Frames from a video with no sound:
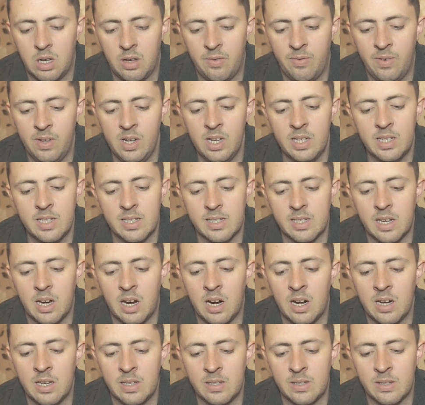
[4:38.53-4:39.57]
I feel like this
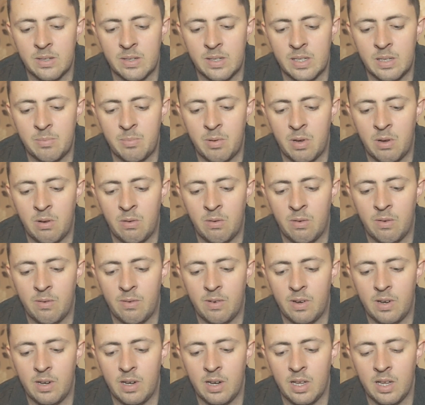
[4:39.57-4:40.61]
card is just about
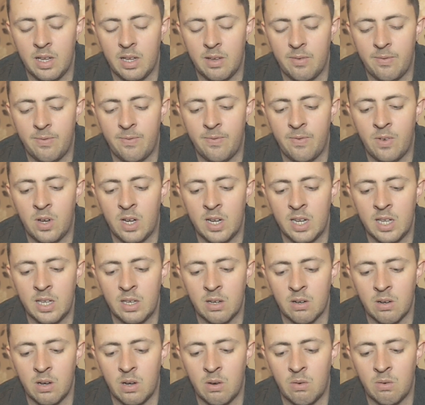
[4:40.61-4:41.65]
like finding
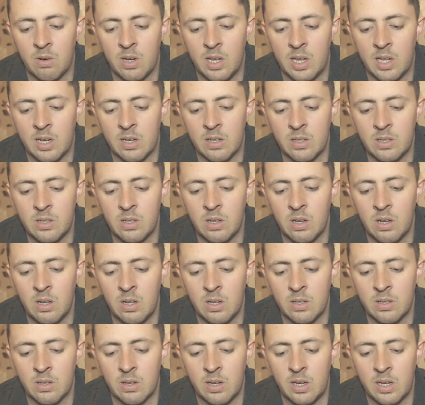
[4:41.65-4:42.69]
your own inner
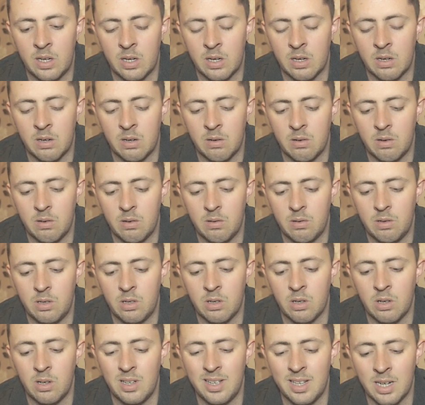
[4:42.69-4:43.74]
child, your inner
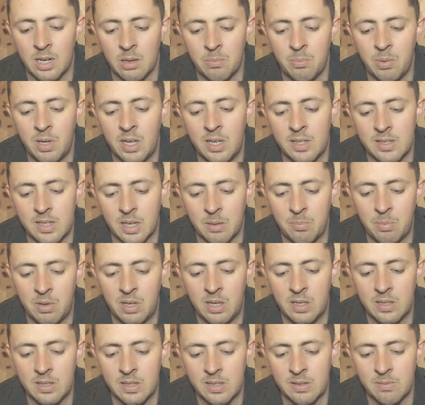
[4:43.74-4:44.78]
peace. Like
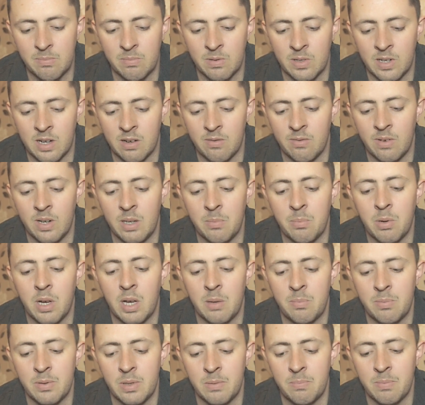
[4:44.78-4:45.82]
peace is one that really
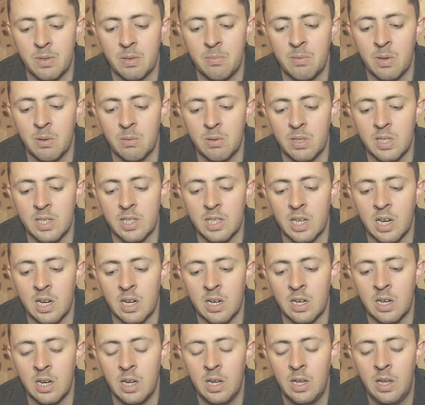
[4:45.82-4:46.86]
pops up to me with this
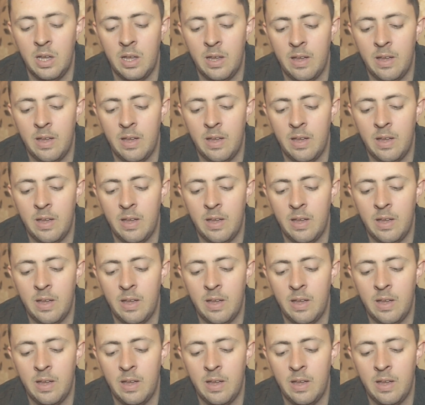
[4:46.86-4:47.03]
card.